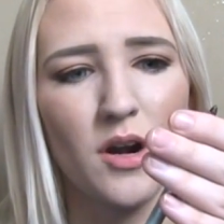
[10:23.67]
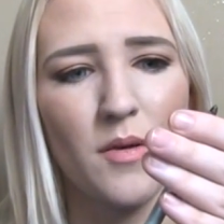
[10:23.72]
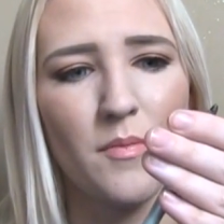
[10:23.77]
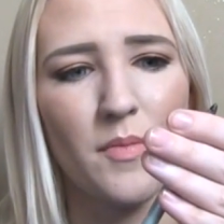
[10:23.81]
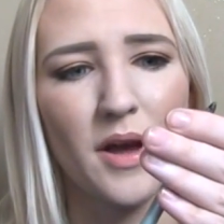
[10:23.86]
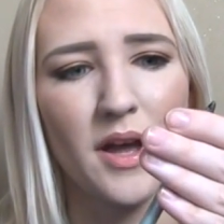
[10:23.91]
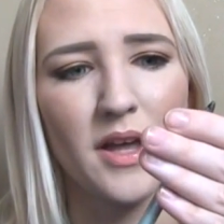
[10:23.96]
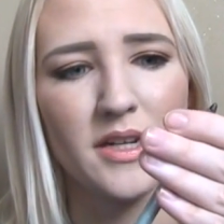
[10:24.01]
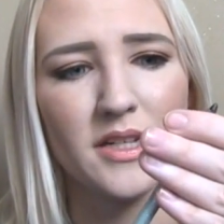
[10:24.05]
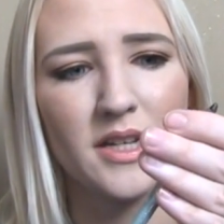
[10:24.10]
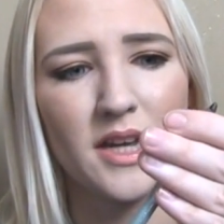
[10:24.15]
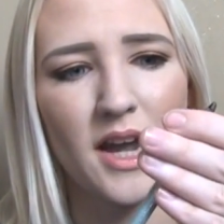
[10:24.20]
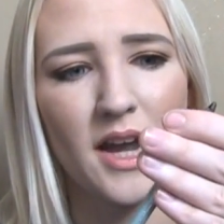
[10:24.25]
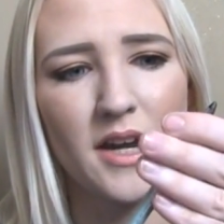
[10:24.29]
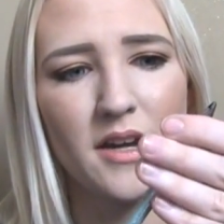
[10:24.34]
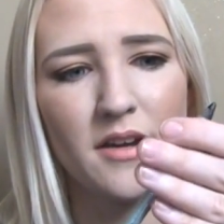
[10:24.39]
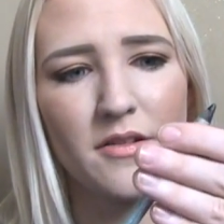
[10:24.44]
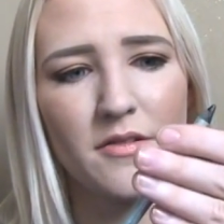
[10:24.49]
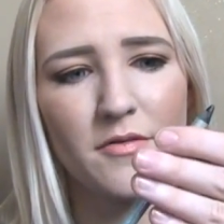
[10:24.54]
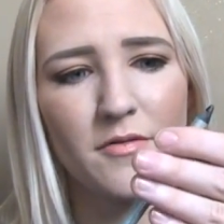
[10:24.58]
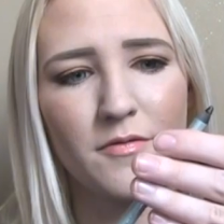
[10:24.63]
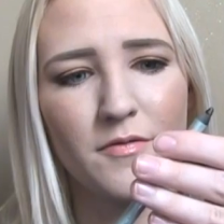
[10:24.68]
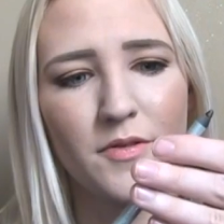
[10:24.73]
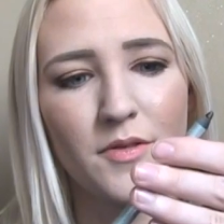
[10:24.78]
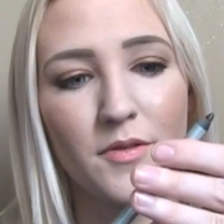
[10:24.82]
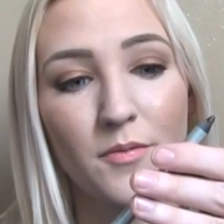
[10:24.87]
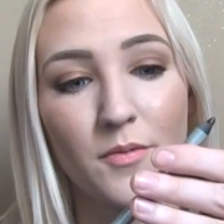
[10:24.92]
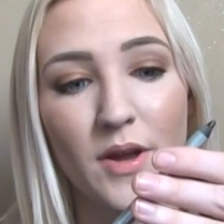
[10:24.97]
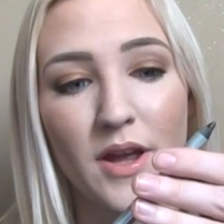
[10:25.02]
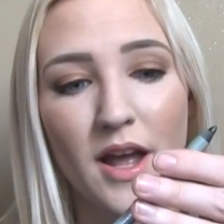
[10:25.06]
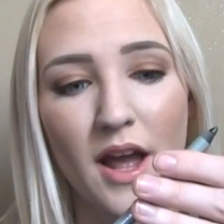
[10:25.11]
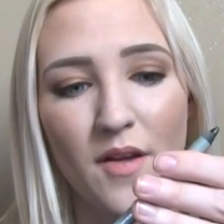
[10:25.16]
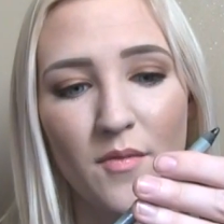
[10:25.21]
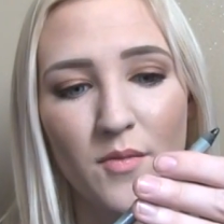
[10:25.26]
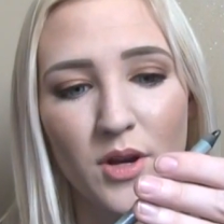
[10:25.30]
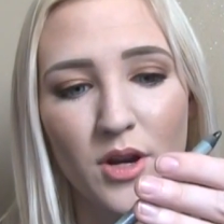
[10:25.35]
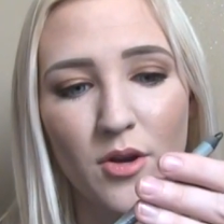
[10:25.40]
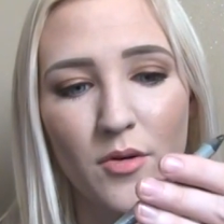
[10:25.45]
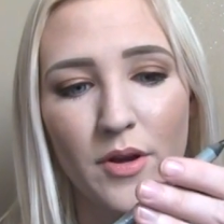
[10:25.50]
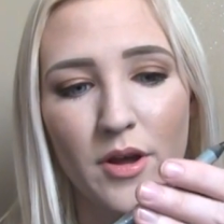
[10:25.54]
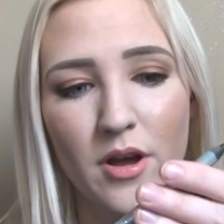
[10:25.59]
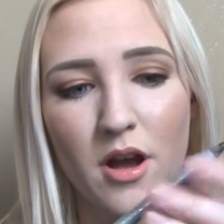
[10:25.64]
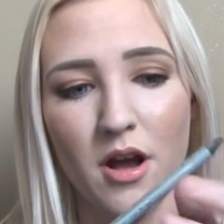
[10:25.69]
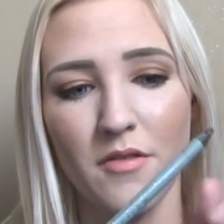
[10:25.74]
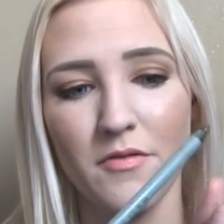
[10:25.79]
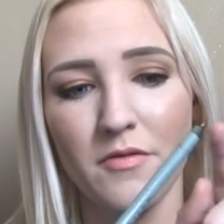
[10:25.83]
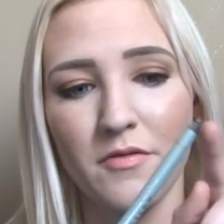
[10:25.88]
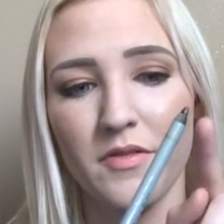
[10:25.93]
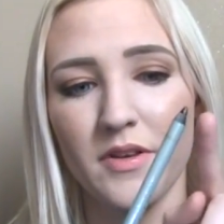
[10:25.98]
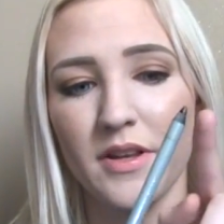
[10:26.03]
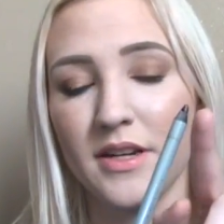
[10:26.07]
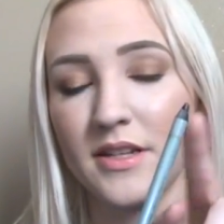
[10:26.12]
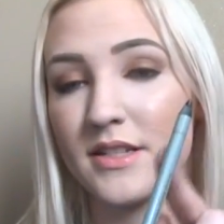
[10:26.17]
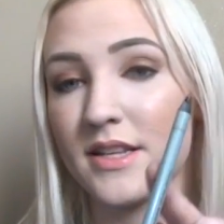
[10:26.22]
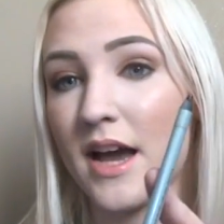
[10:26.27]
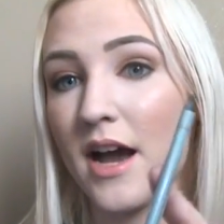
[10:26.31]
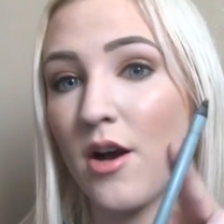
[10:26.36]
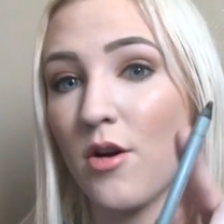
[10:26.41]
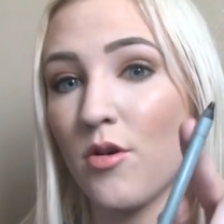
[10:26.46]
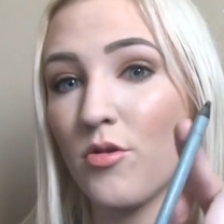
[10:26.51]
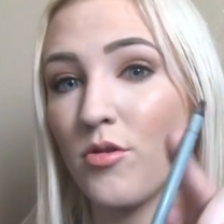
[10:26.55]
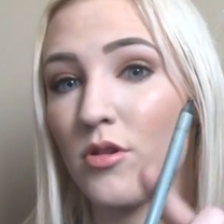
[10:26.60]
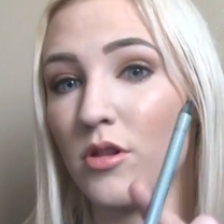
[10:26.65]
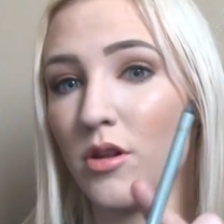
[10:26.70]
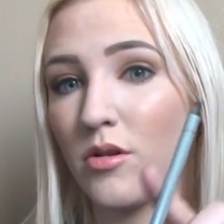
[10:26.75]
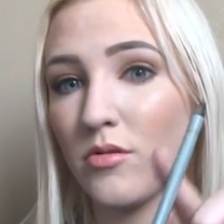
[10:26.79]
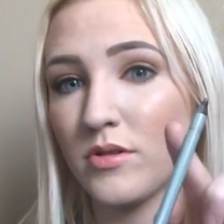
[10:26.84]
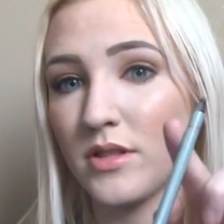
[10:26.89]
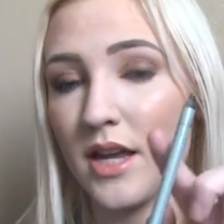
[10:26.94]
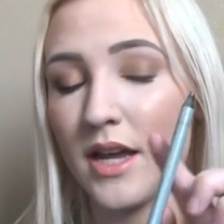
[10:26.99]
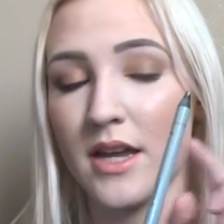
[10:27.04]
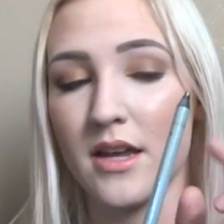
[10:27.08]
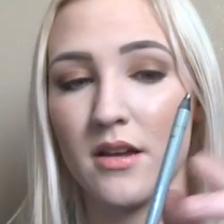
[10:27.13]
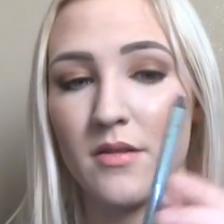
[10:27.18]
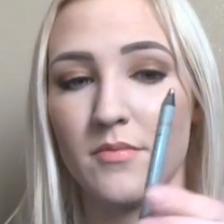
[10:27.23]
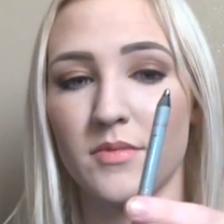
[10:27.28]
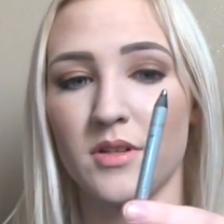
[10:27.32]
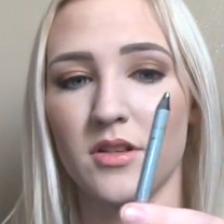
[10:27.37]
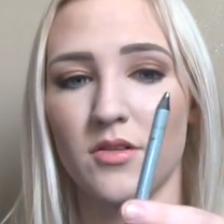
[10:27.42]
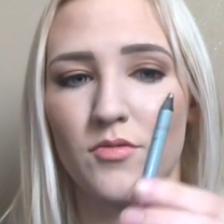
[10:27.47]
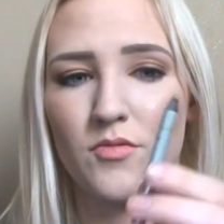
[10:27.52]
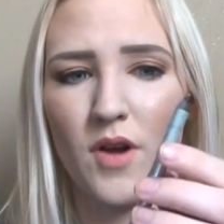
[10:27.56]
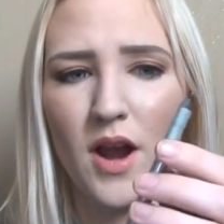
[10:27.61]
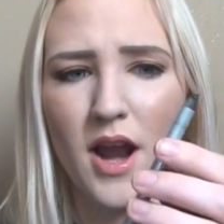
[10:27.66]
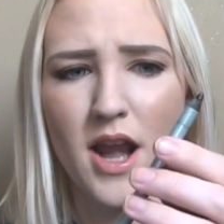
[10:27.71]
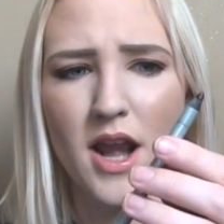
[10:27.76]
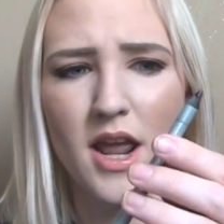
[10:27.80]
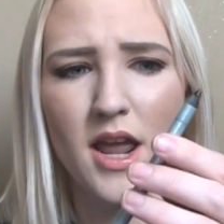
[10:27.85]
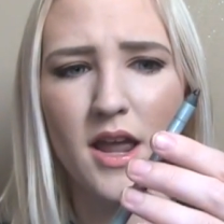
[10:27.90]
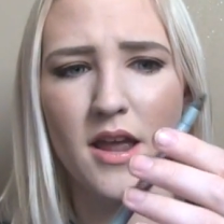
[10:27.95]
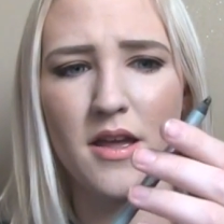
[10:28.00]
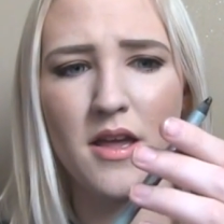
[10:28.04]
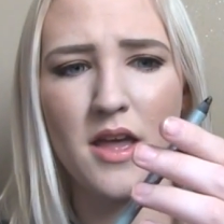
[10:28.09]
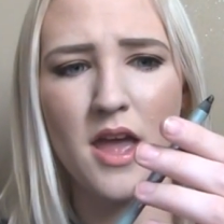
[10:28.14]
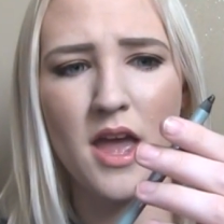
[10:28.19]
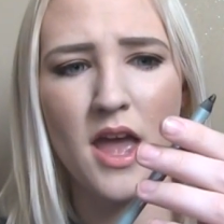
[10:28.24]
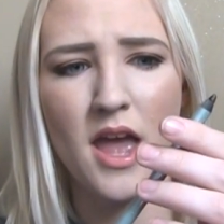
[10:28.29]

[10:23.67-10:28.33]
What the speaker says: but kind of the way I've been going off of it is how close I am to the writing.